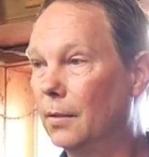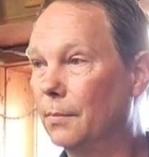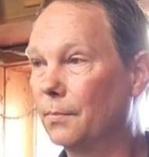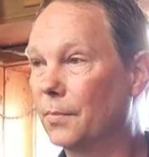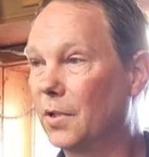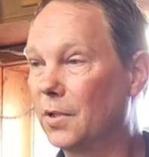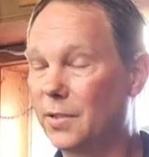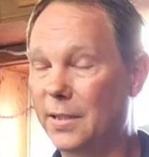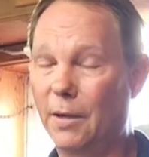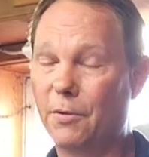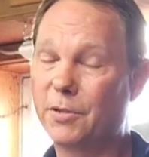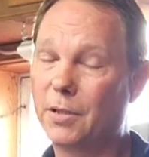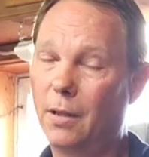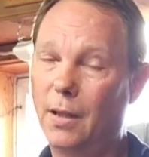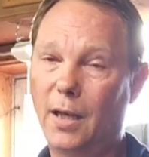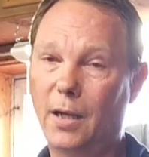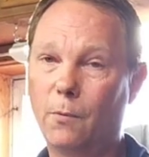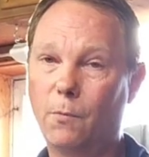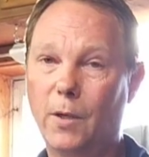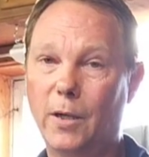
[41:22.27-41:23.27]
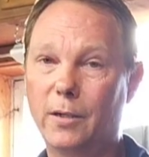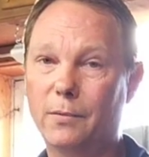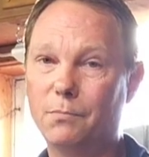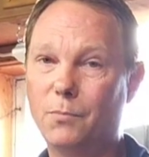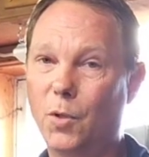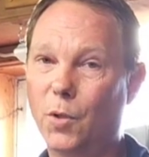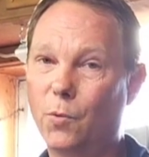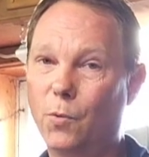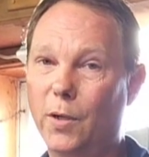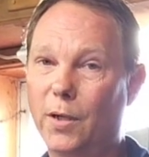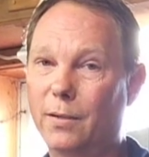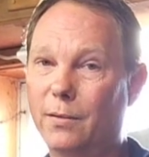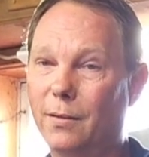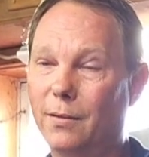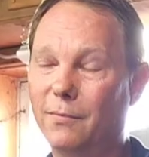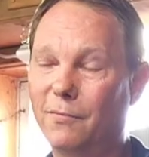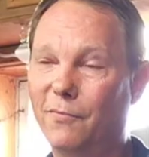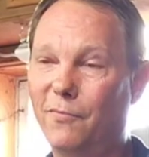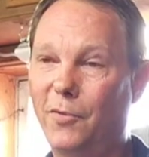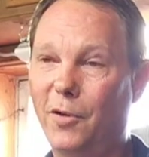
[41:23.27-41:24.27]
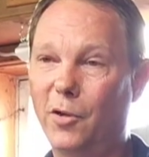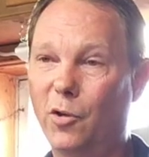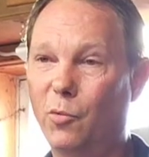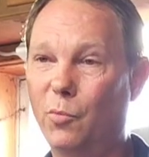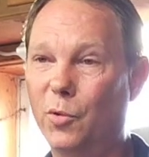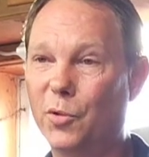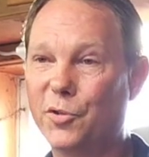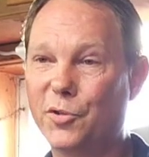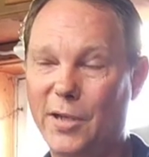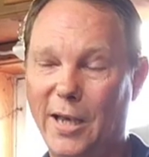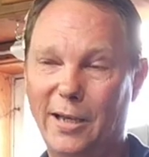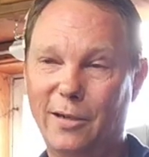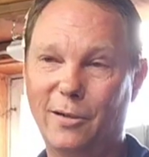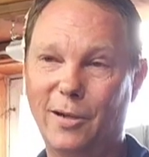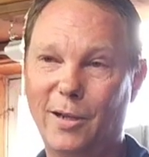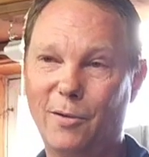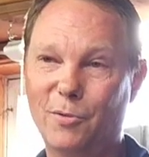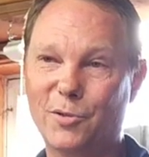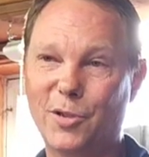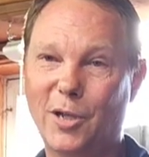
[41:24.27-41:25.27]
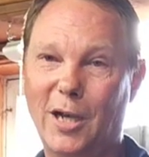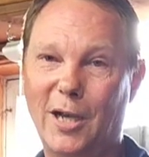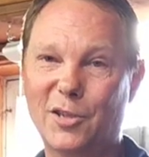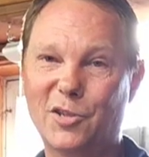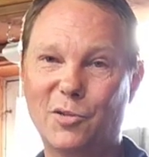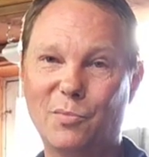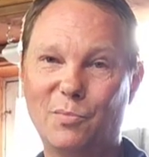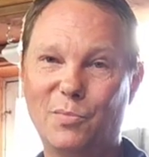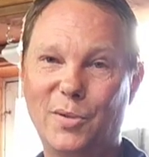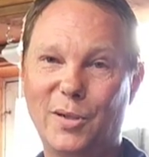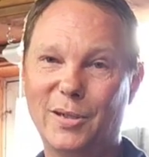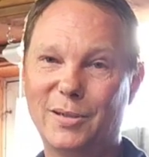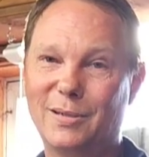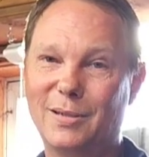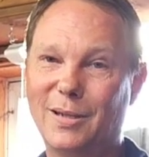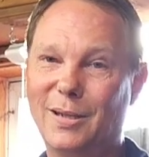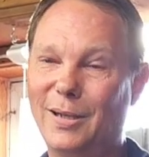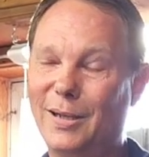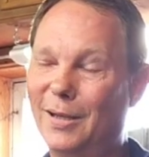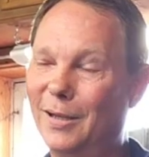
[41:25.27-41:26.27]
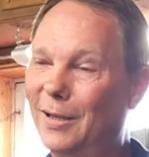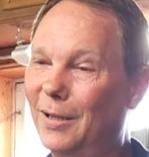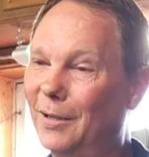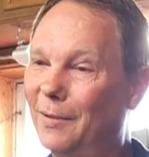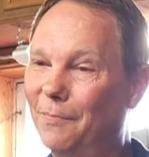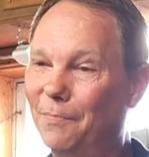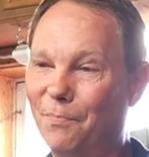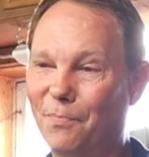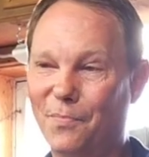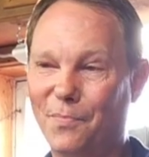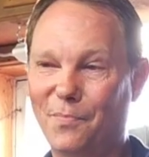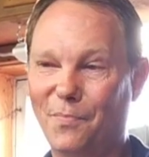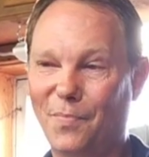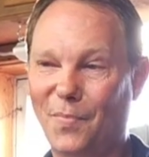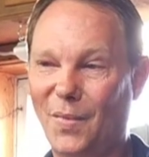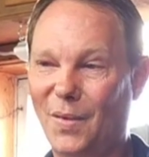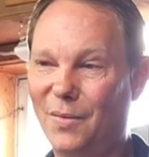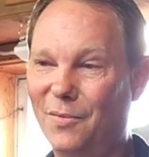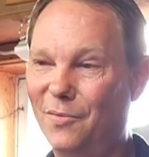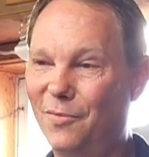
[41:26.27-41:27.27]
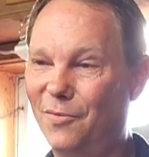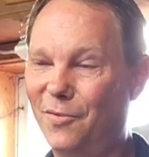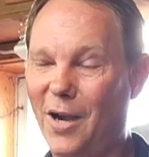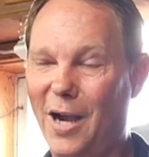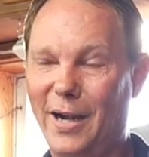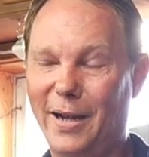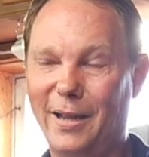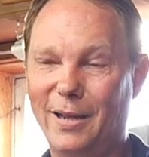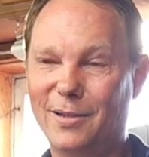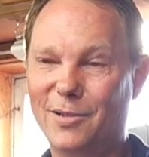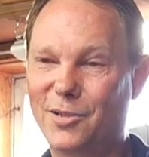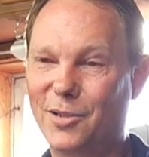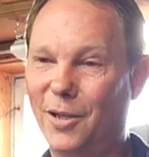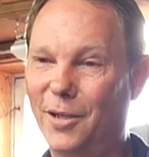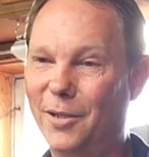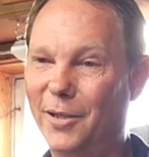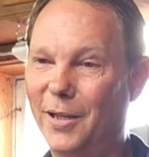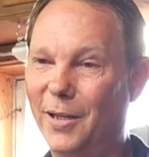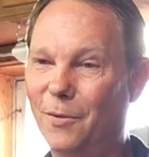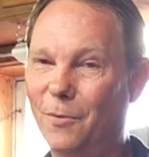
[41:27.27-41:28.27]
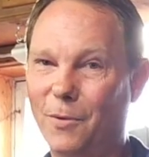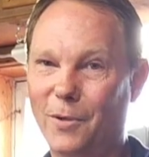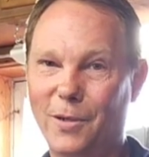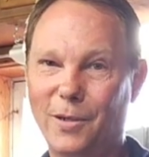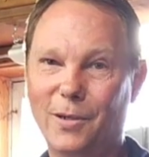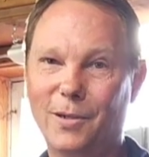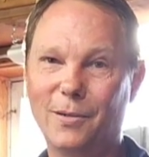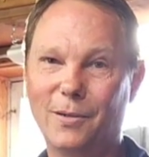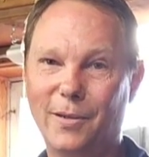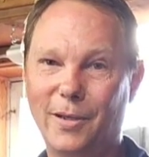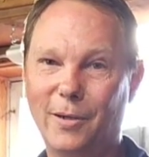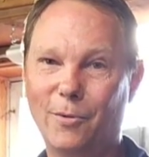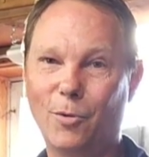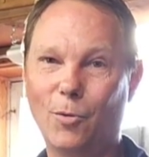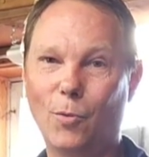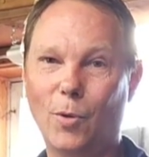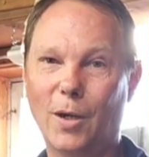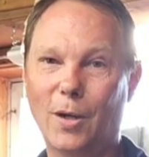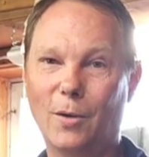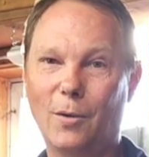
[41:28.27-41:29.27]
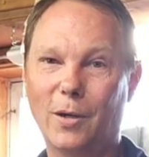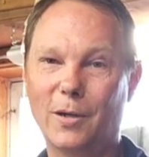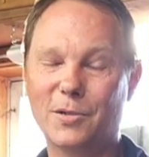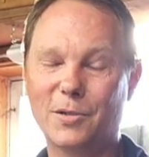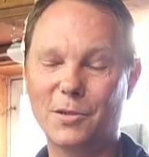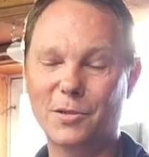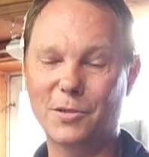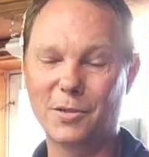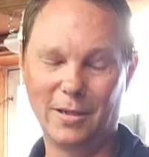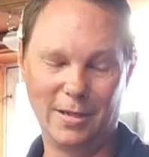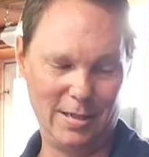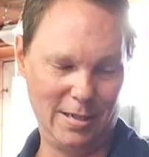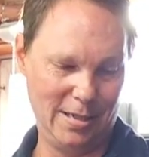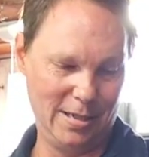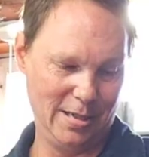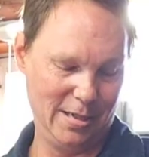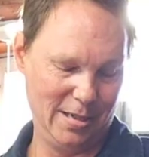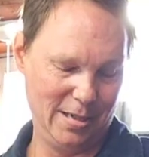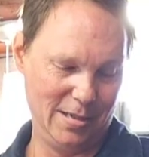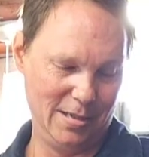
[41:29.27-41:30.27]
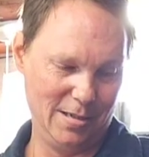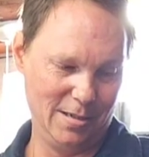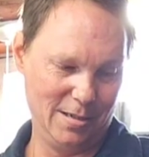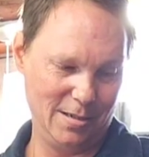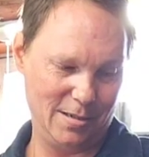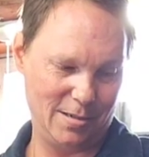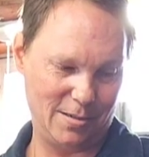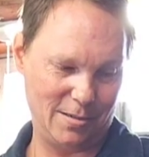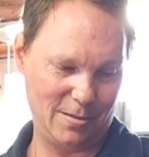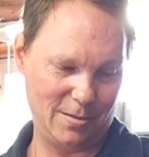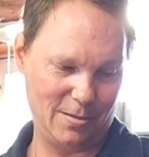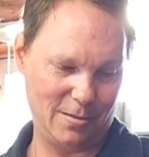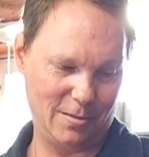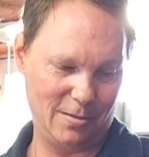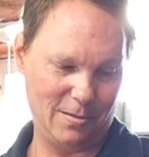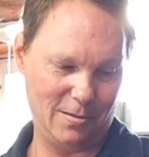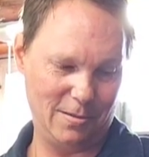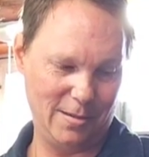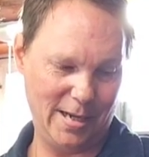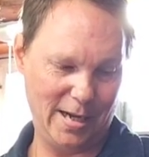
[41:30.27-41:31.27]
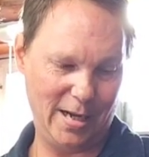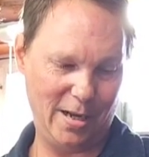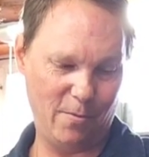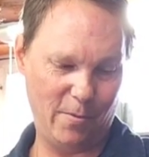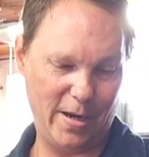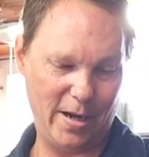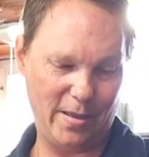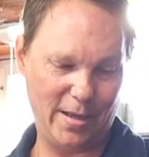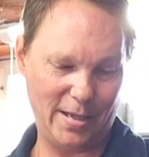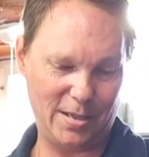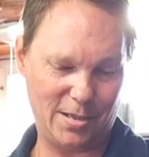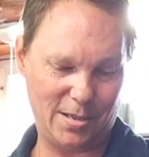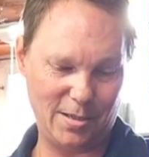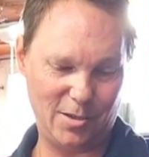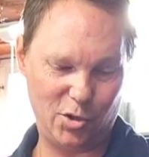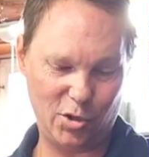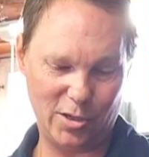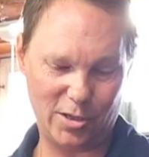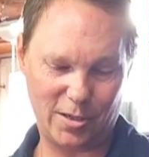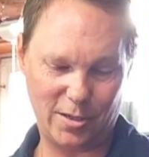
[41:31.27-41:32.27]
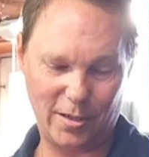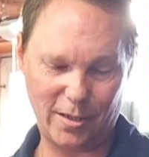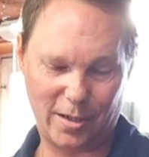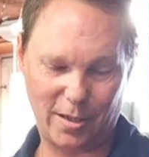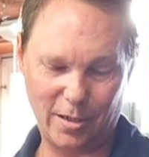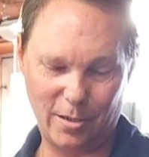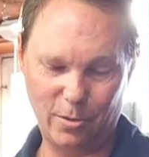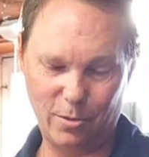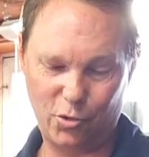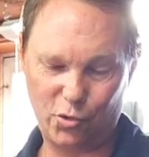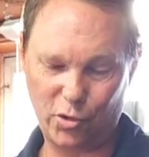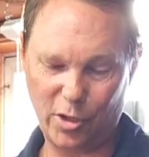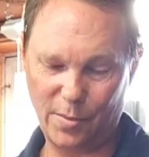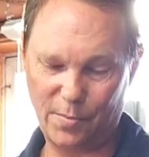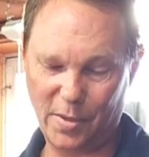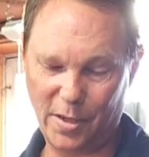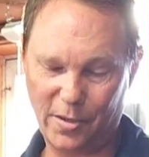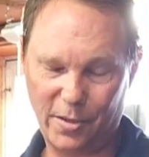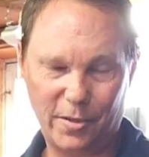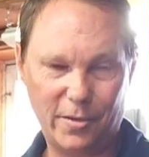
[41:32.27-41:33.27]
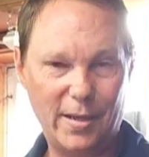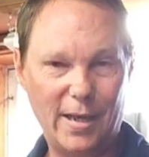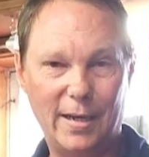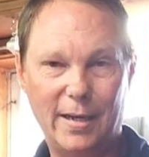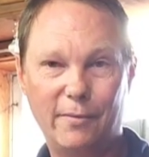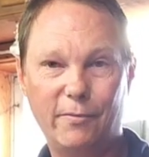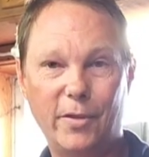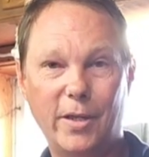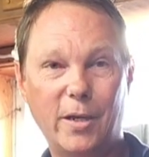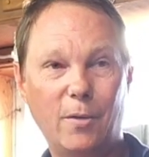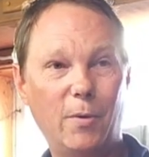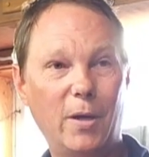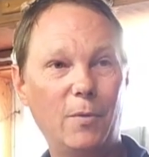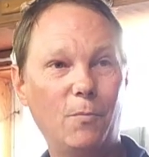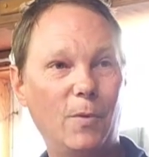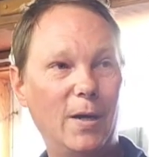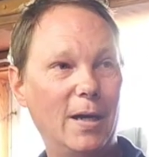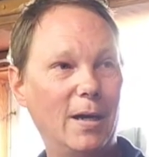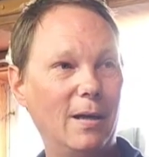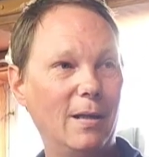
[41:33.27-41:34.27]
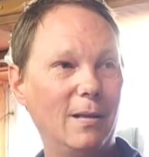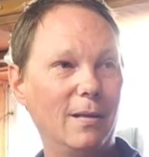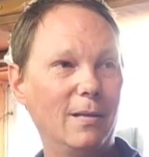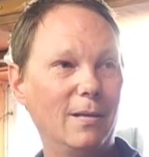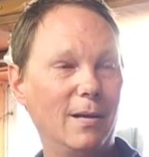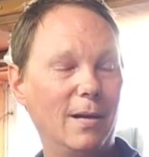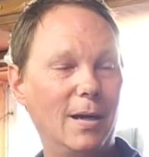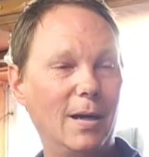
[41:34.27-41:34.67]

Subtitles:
Because that was a lot of work, more work than fun almost. Saturday was awesome, but Friday and Sunday they were workhorses. So anyway, that's the gist of the canoe trip. Other than that, everything went well.